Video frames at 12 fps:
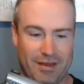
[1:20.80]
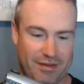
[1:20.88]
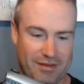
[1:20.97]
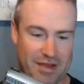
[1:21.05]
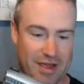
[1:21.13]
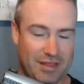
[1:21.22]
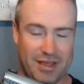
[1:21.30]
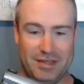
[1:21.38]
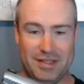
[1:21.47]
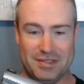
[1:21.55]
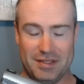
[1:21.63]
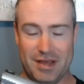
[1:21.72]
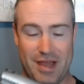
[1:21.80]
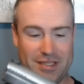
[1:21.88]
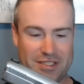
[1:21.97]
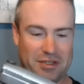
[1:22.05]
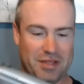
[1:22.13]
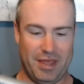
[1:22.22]
I like these a lot. I
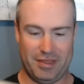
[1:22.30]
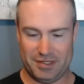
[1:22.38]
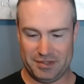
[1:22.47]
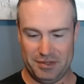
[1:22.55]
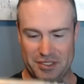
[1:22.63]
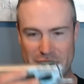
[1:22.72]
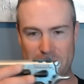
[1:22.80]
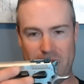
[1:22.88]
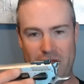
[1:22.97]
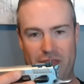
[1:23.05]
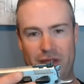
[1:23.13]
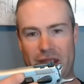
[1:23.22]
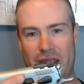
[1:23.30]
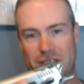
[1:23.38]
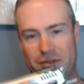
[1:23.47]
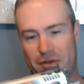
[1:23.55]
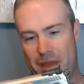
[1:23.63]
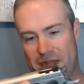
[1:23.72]
still like this one. This was the gun I used
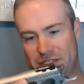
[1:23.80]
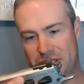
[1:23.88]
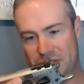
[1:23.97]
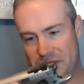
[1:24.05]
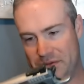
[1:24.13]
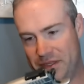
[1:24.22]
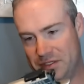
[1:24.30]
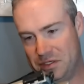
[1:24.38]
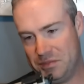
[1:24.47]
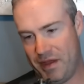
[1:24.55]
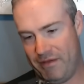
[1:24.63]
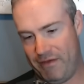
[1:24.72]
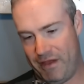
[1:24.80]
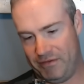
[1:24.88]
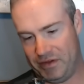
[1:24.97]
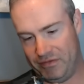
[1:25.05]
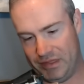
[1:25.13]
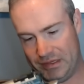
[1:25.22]
for matches. This was my favorite
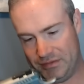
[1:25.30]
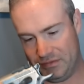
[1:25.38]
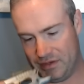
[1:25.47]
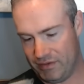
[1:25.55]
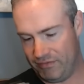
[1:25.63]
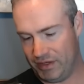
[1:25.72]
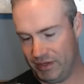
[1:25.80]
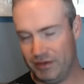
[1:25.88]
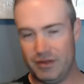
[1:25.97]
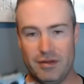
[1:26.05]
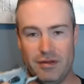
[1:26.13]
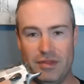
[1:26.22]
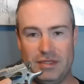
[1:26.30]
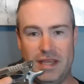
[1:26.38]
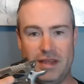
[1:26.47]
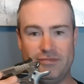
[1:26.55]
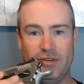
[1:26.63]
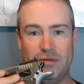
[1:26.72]
of the
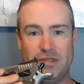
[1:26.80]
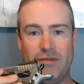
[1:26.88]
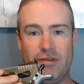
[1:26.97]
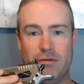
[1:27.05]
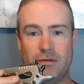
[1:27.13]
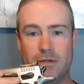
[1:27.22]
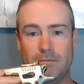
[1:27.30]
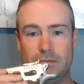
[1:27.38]
Tanfos I've owned.